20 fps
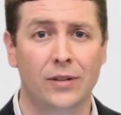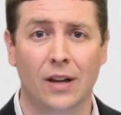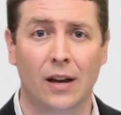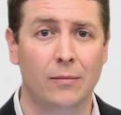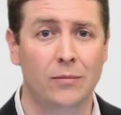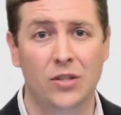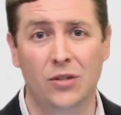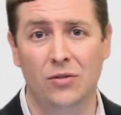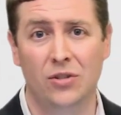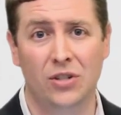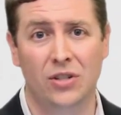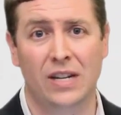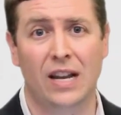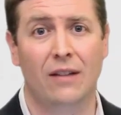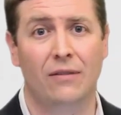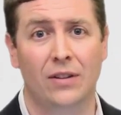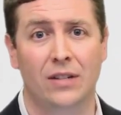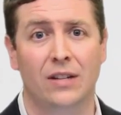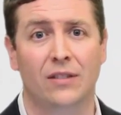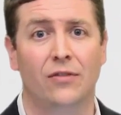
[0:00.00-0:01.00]
times you just
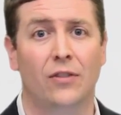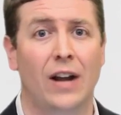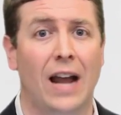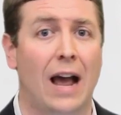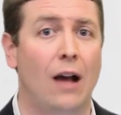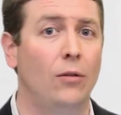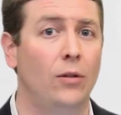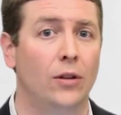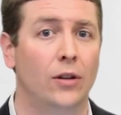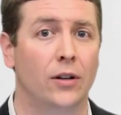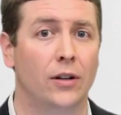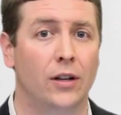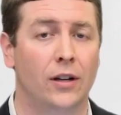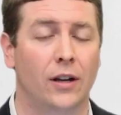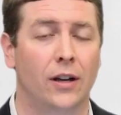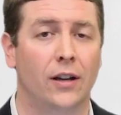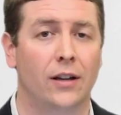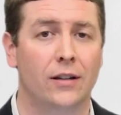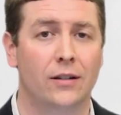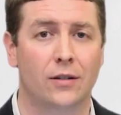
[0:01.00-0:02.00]
have a different outlook
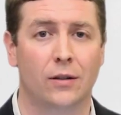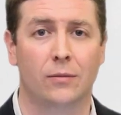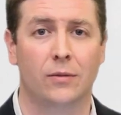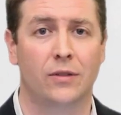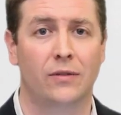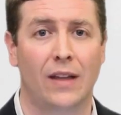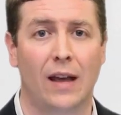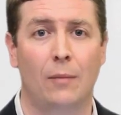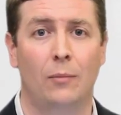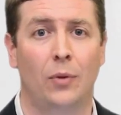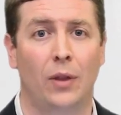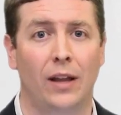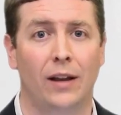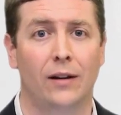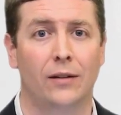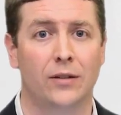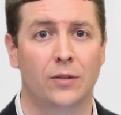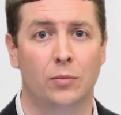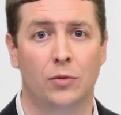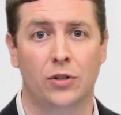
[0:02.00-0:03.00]
in terms of that
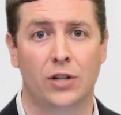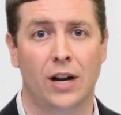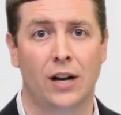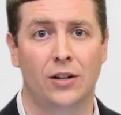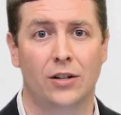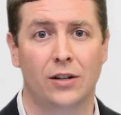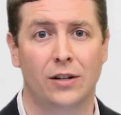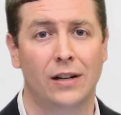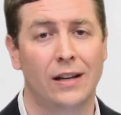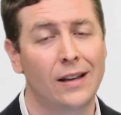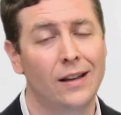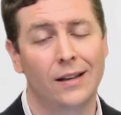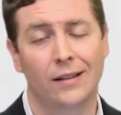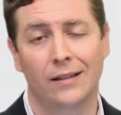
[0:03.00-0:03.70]
player's projection